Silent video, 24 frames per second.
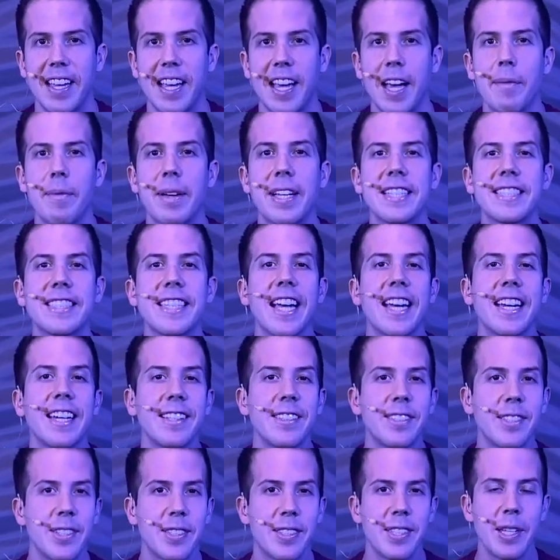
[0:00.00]
I'm
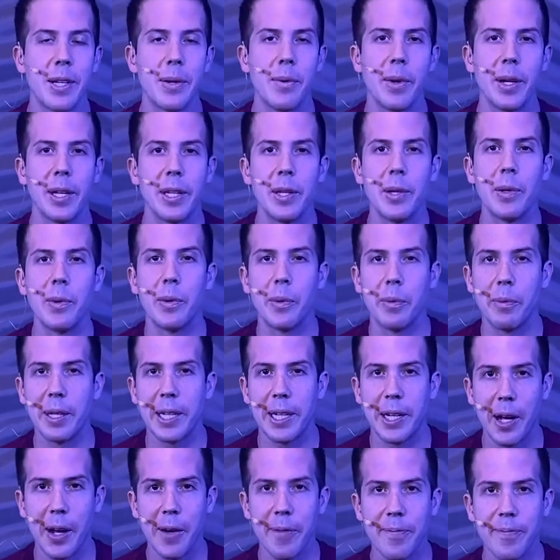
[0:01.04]
excited to see what you will
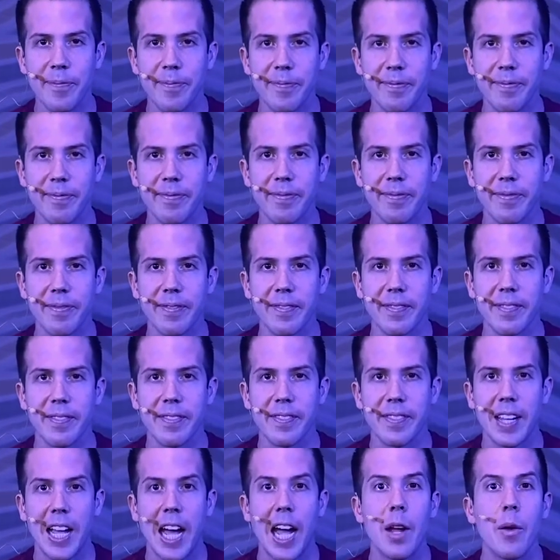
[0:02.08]
become
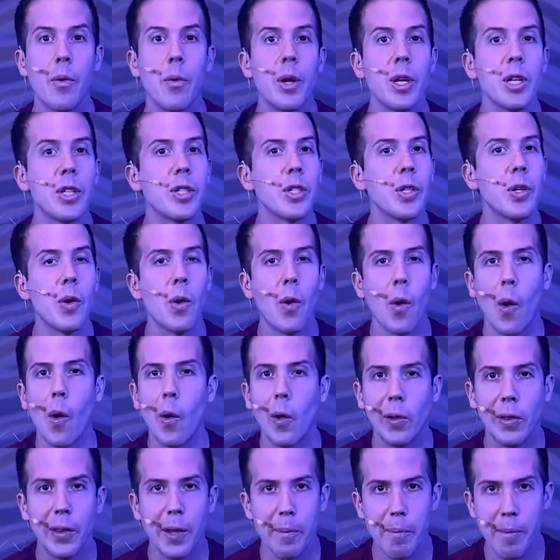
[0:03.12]
I wish you
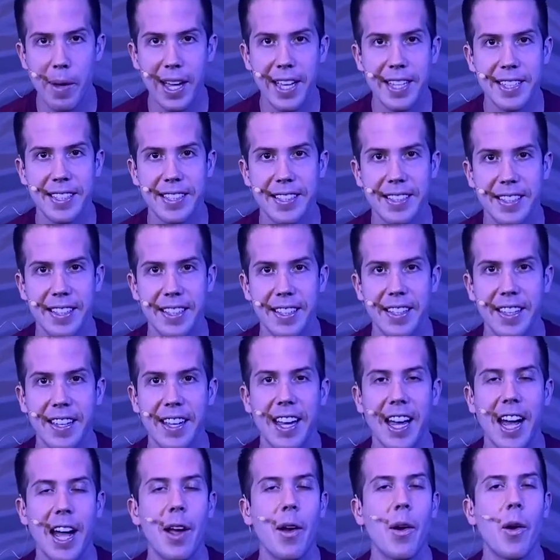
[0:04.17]
all the best.
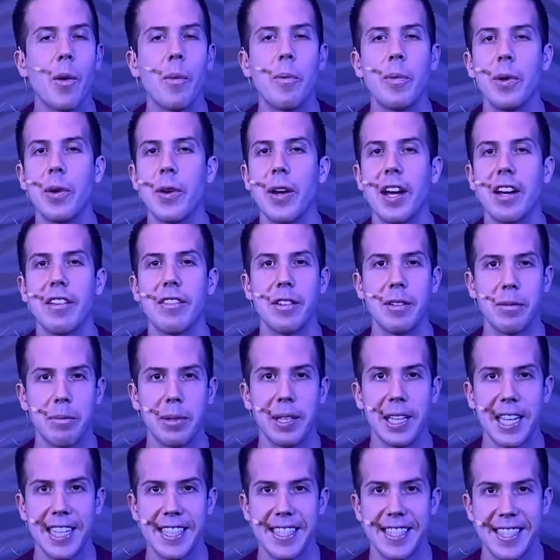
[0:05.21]
I hope you have a
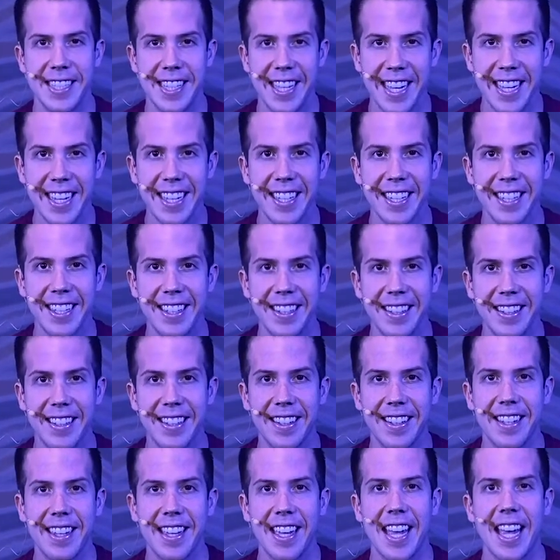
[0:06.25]
blessed day.
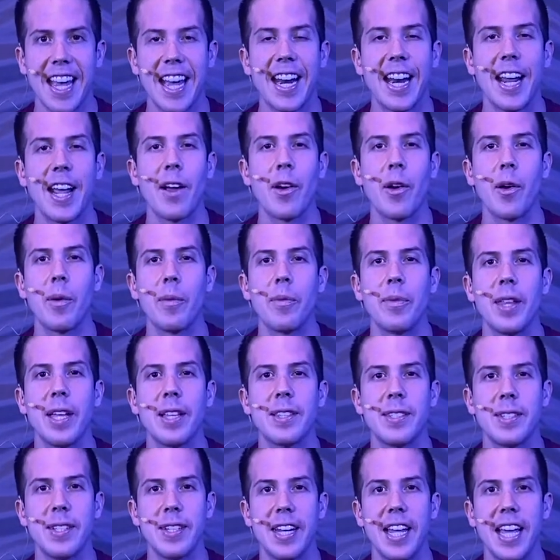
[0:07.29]
And I hope
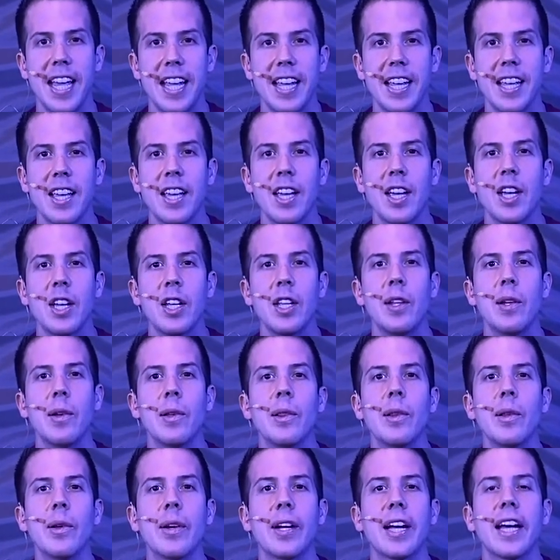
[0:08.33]
that today you
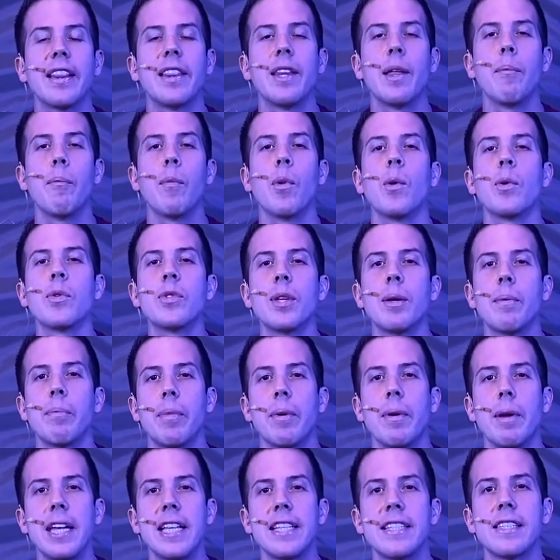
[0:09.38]
look at the most
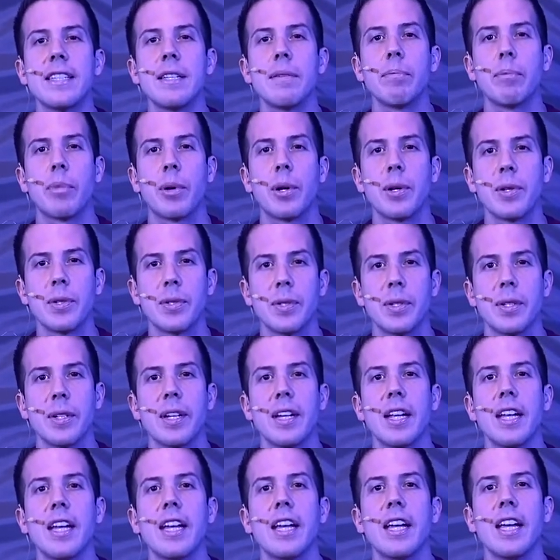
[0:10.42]
amazing person
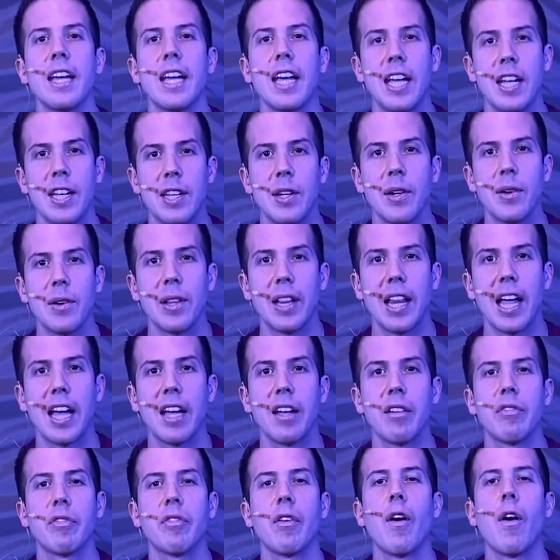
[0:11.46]
in your
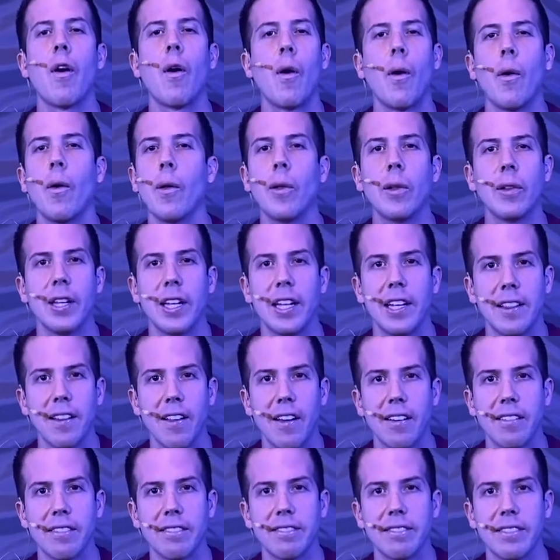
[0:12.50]
life all day
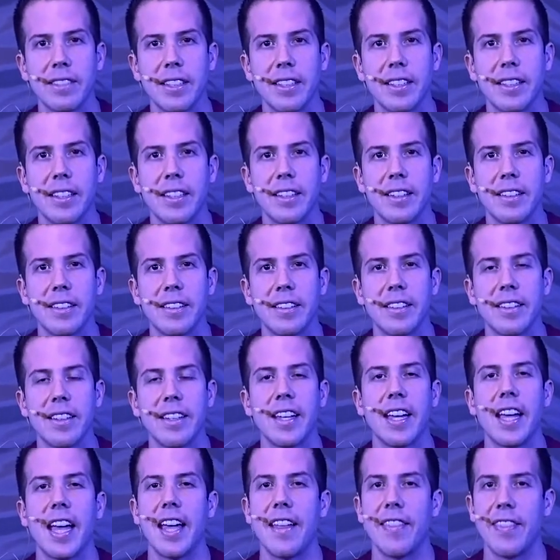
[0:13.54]
long.
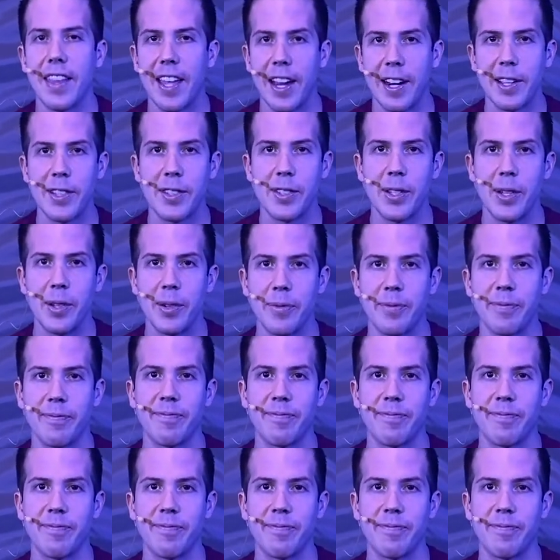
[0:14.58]
And that is you.